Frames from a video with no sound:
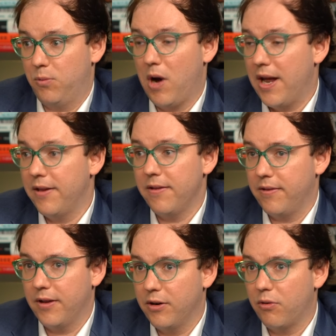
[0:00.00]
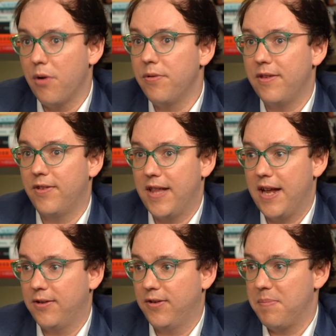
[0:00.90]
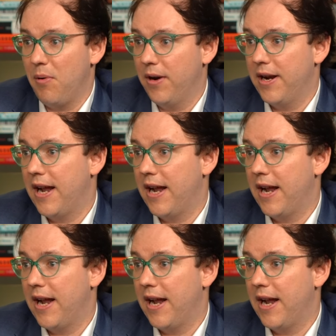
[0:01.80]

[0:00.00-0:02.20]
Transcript: one, the growth isn't there to support it,